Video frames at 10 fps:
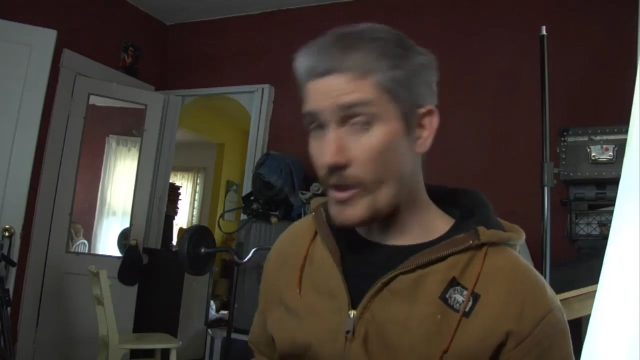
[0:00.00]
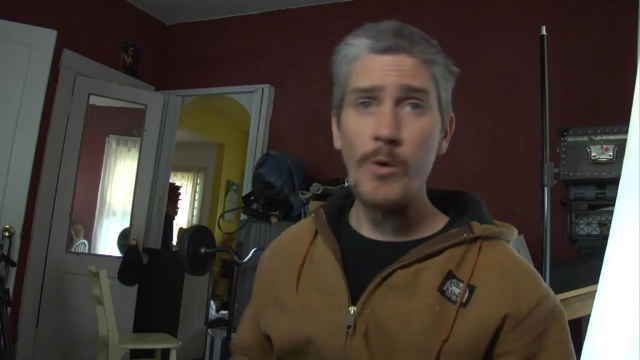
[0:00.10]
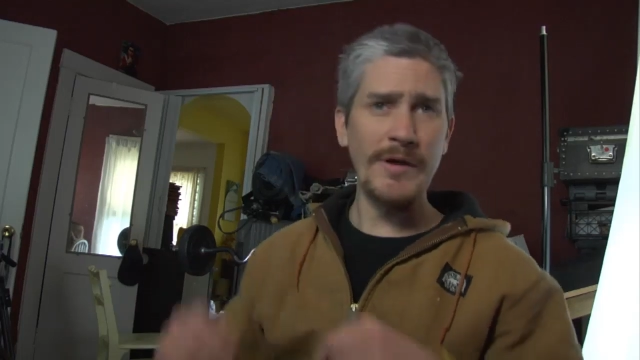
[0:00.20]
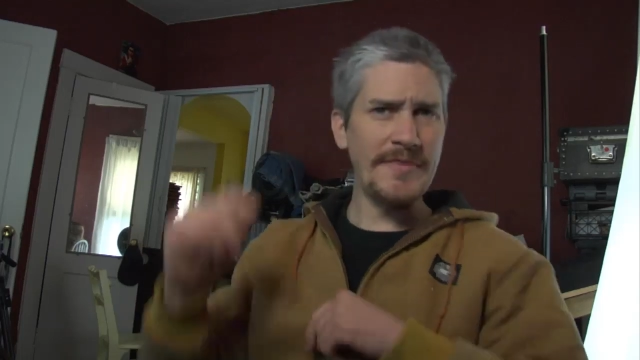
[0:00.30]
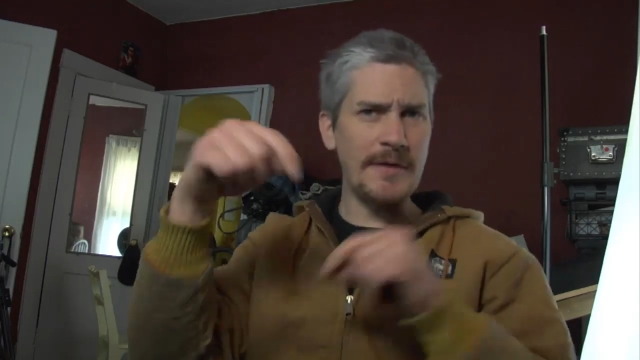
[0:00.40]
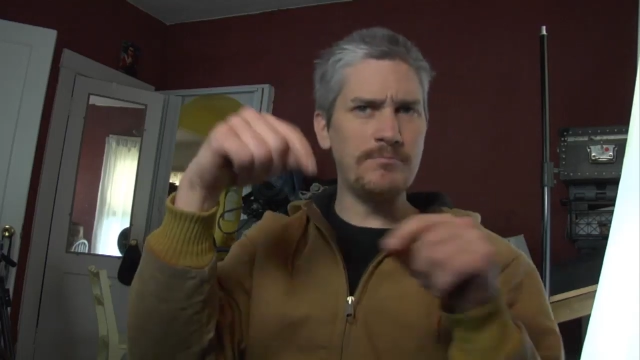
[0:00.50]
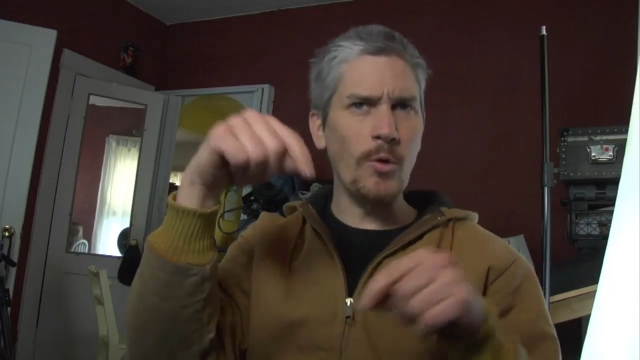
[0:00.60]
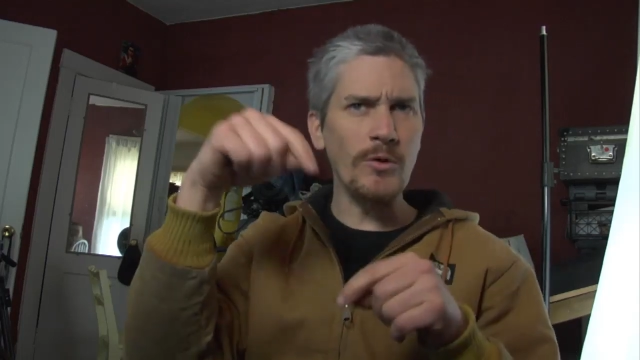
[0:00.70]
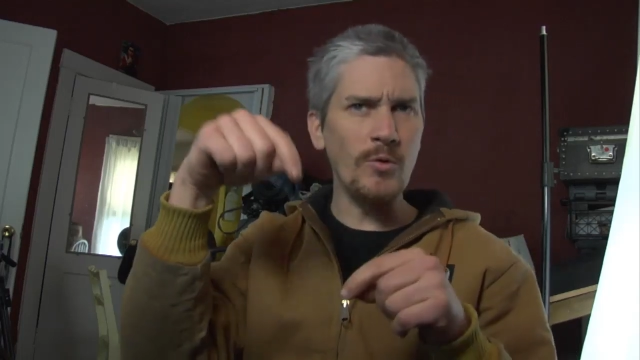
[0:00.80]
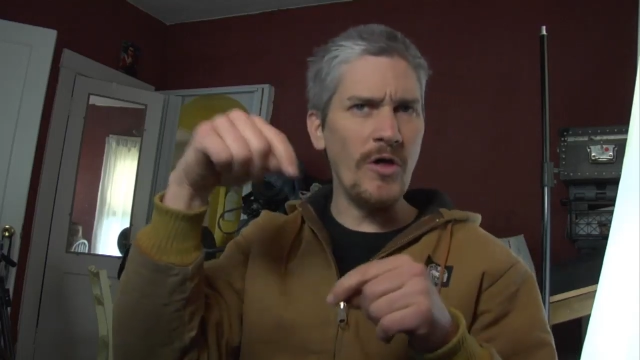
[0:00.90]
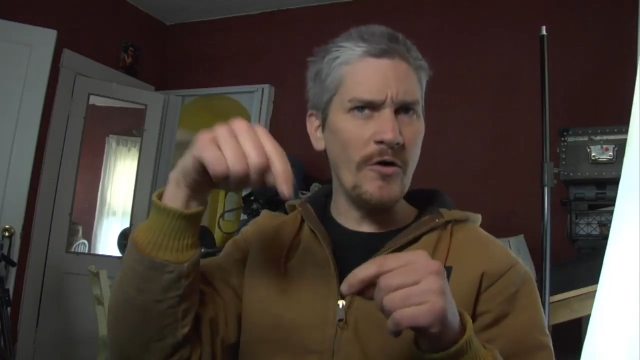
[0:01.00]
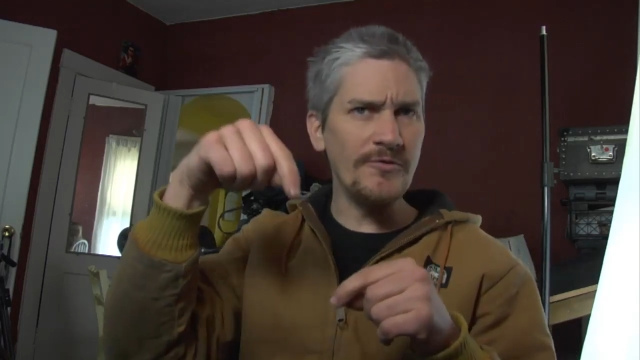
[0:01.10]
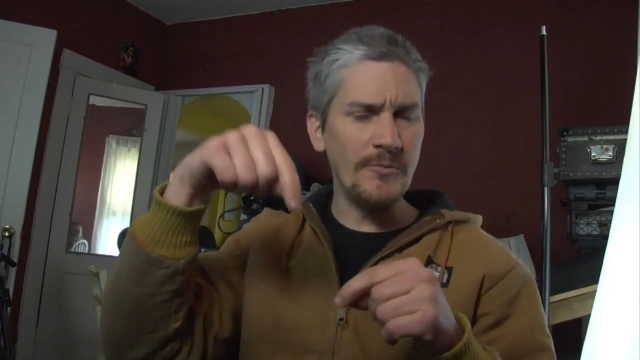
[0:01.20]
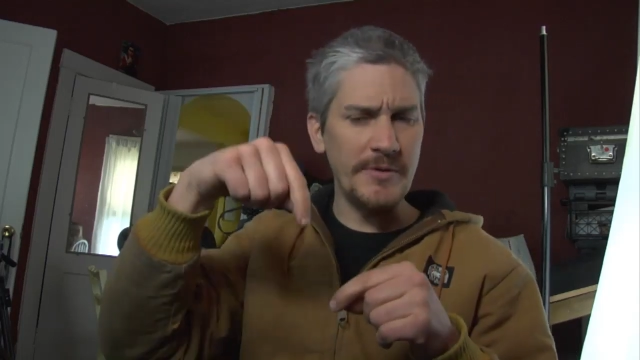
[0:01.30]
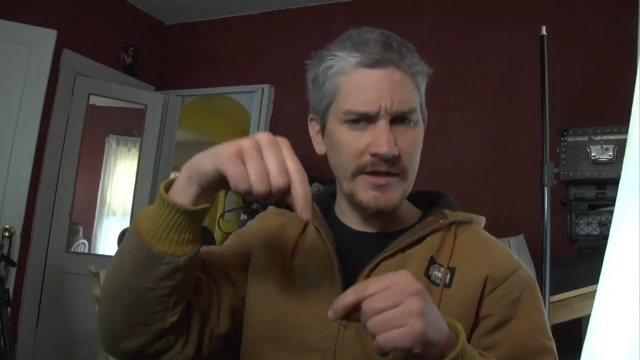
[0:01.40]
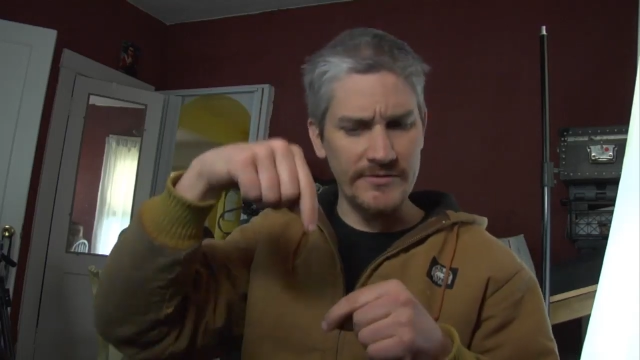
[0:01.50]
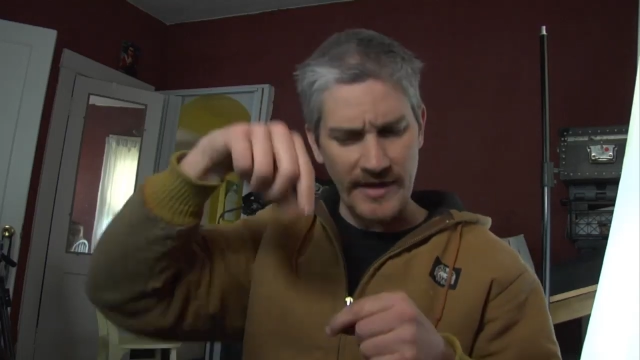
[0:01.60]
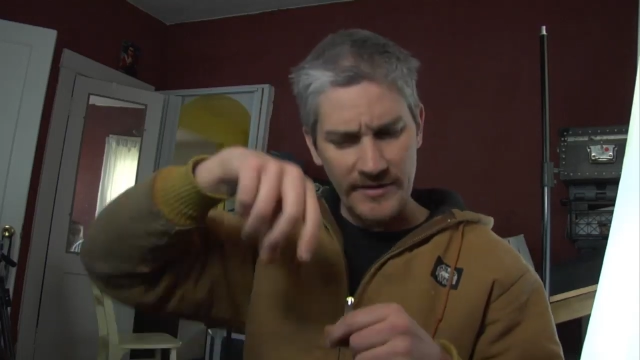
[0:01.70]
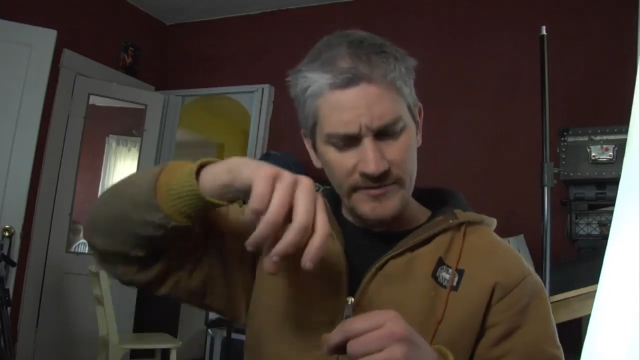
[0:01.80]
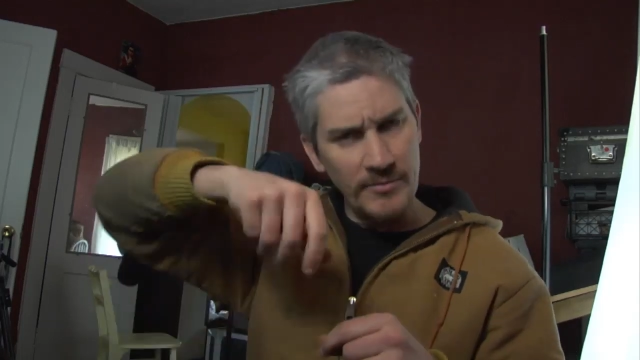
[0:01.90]
Oh, and that port will also be
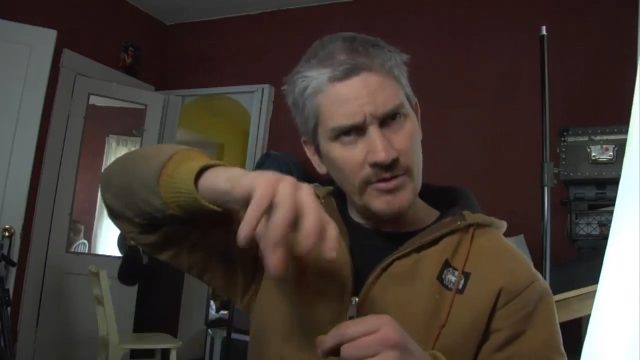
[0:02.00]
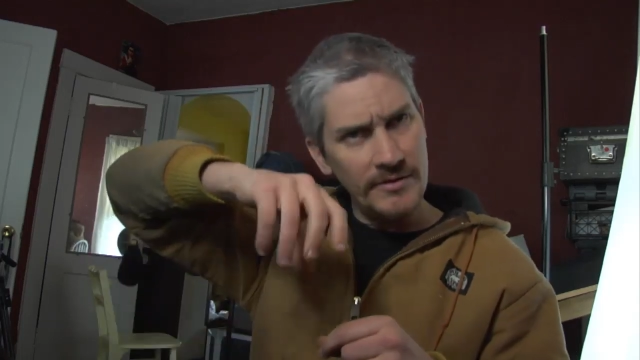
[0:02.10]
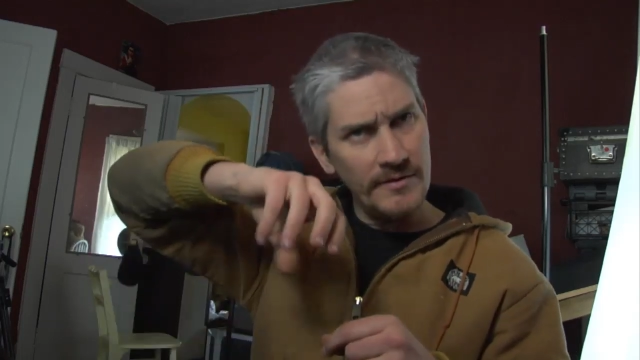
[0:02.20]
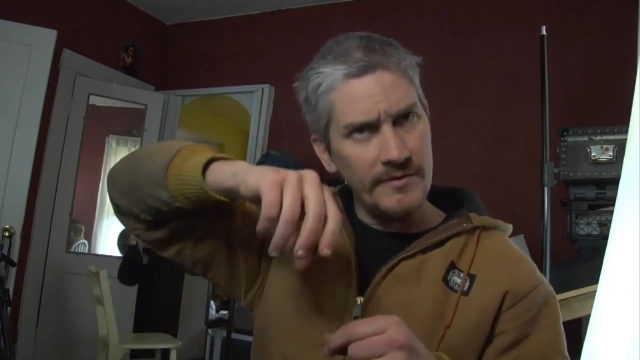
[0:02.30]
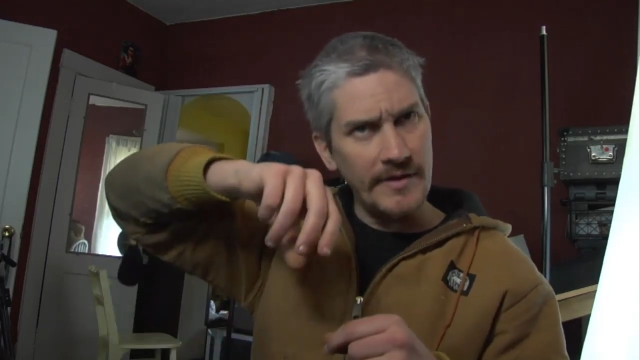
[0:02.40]
accessible,